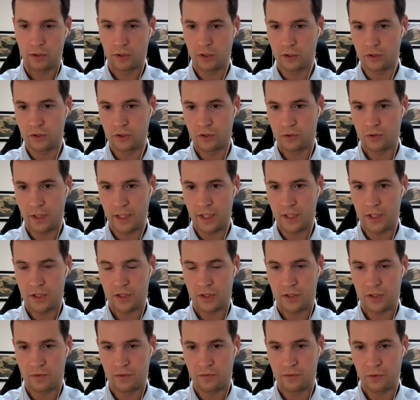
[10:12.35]

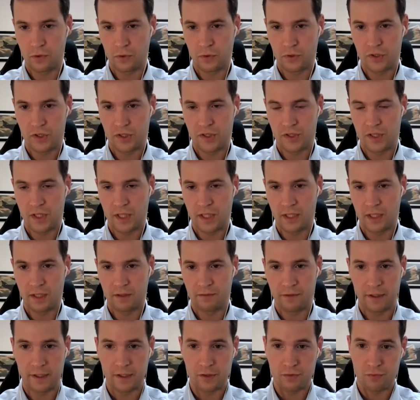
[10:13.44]
concentrations of forces at
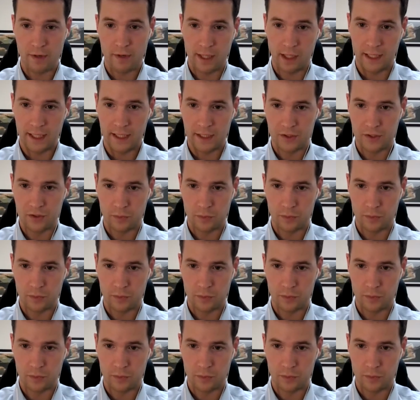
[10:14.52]
various railheads